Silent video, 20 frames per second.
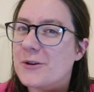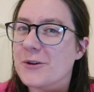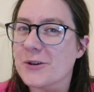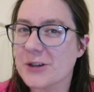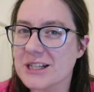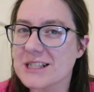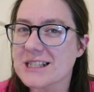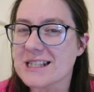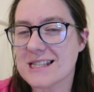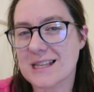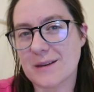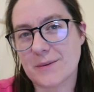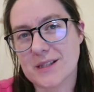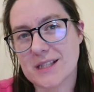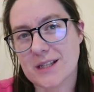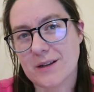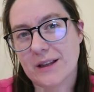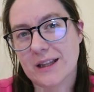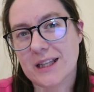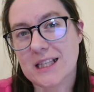good because he was
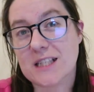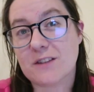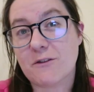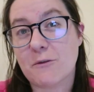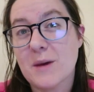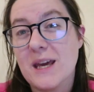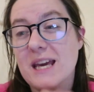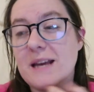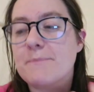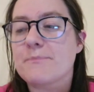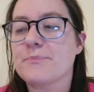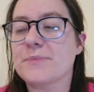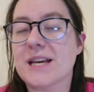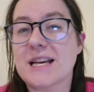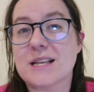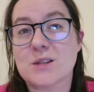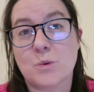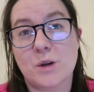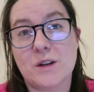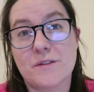doing things for me.
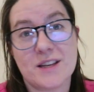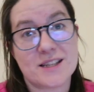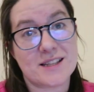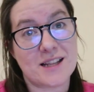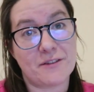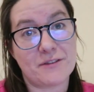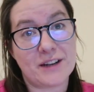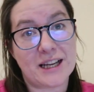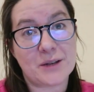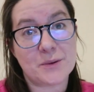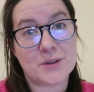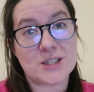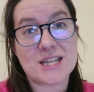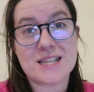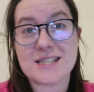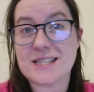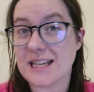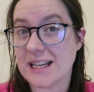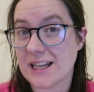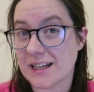It's one of his love
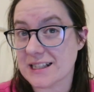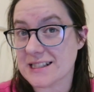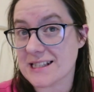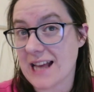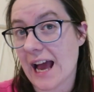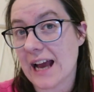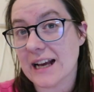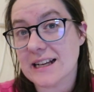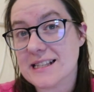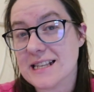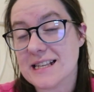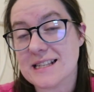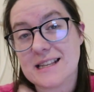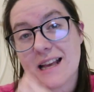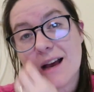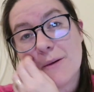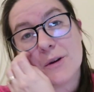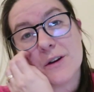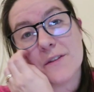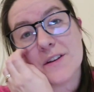languages.
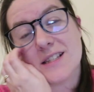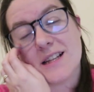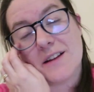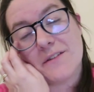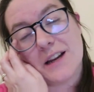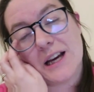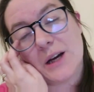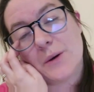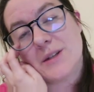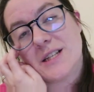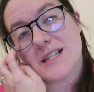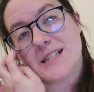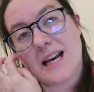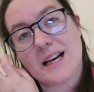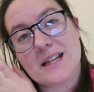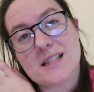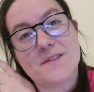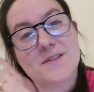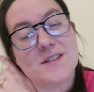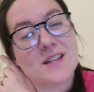One of his love languages,
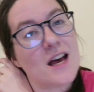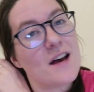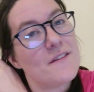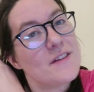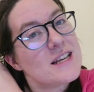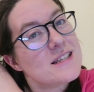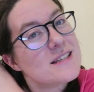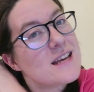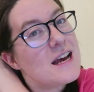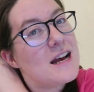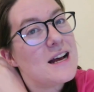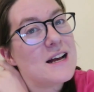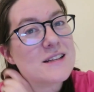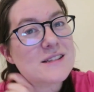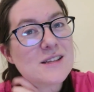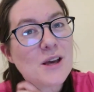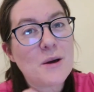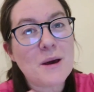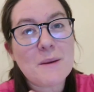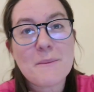acts of service.
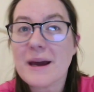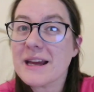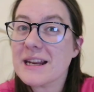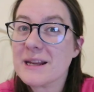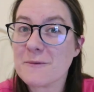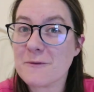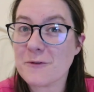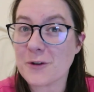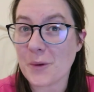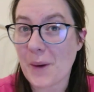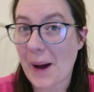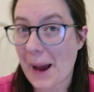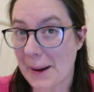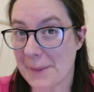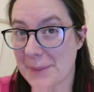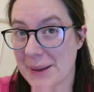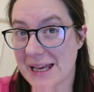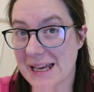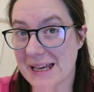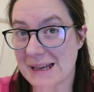So it made him feel
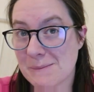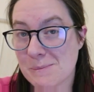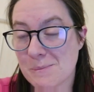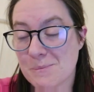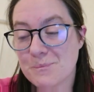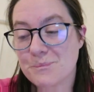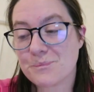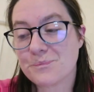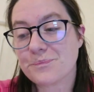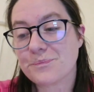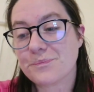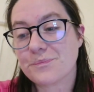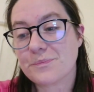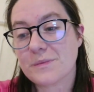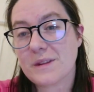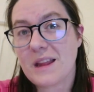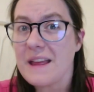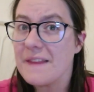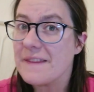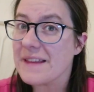happy
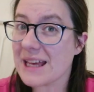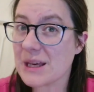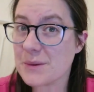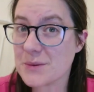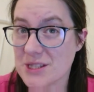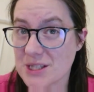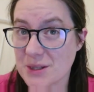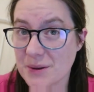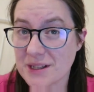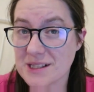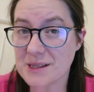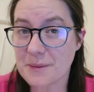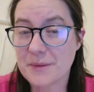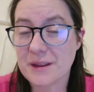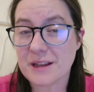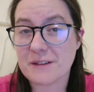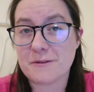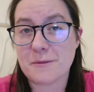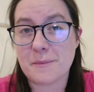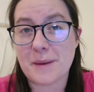that he was doing
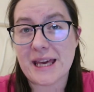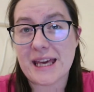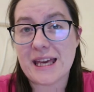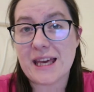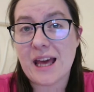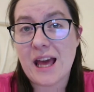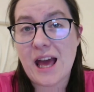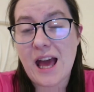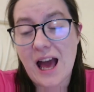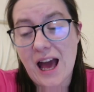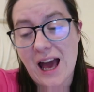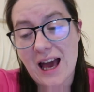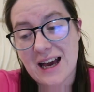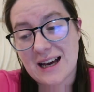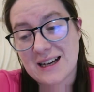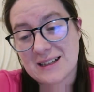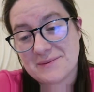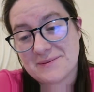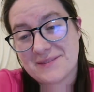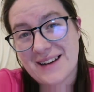something for me,
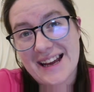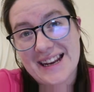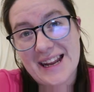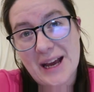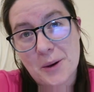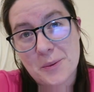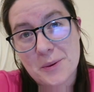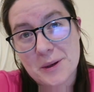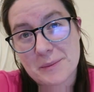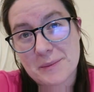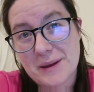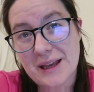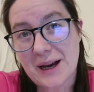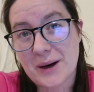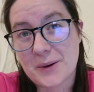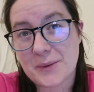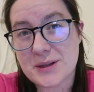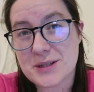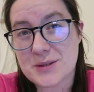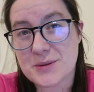and helping me
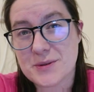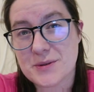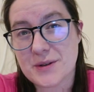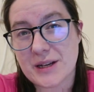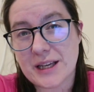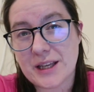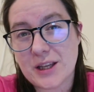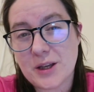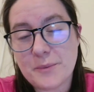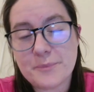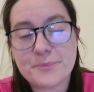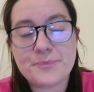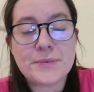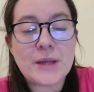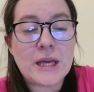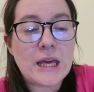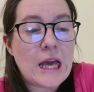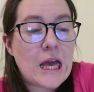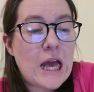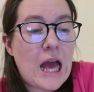out, which was really cute.
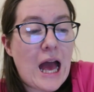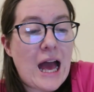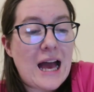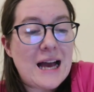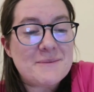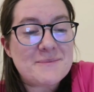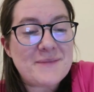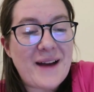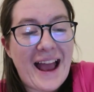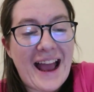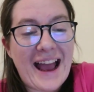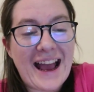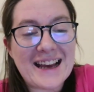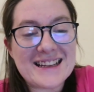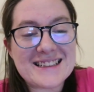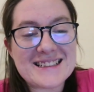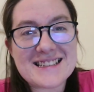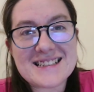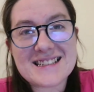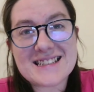
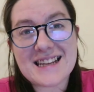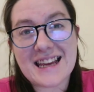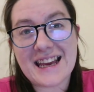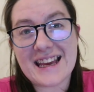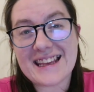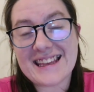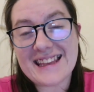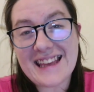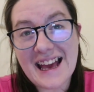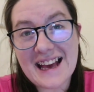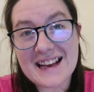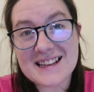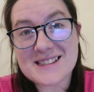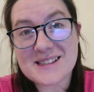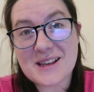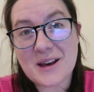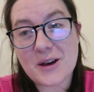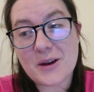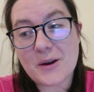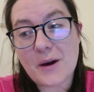And yeah,
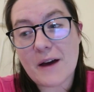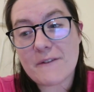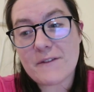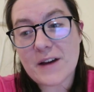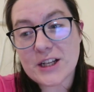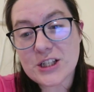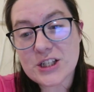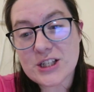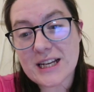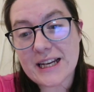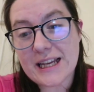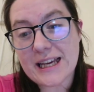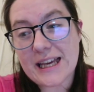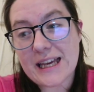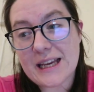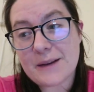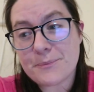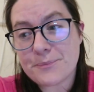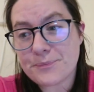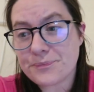so eventually,